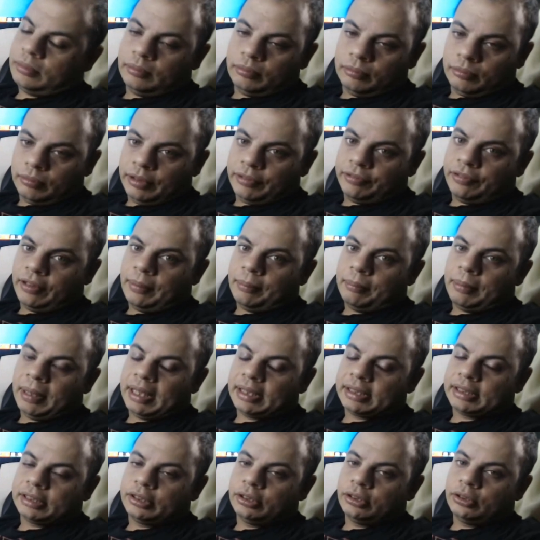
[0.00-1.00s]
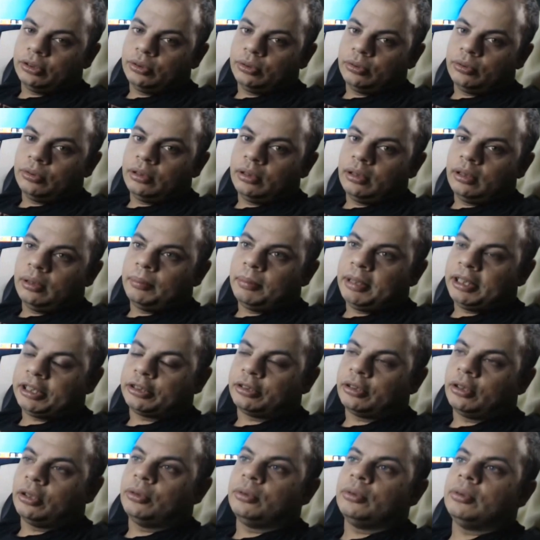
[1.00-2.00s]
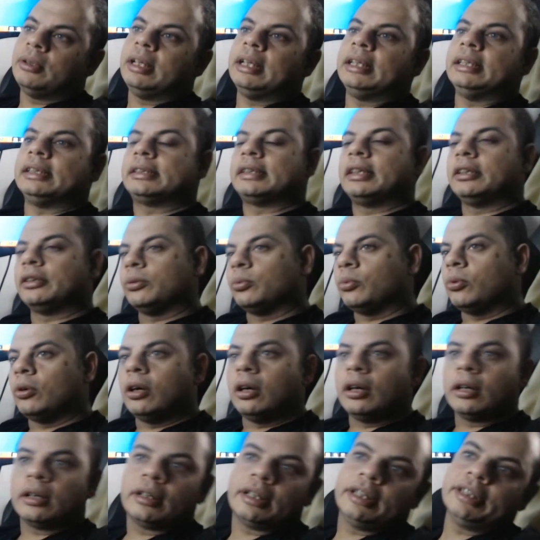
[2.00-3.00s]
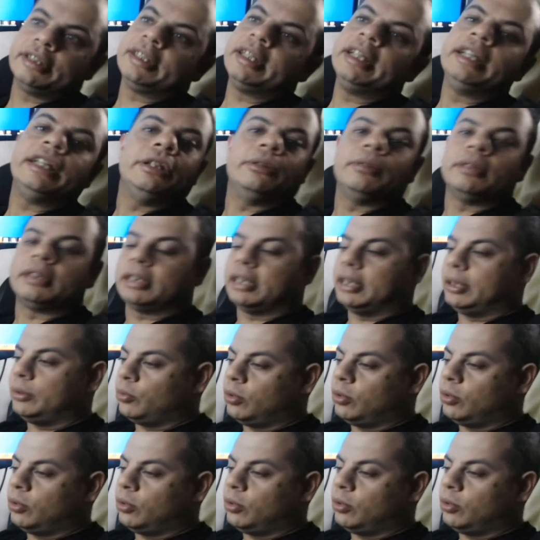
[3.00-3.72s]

refund back to Metro, is going to work continuously.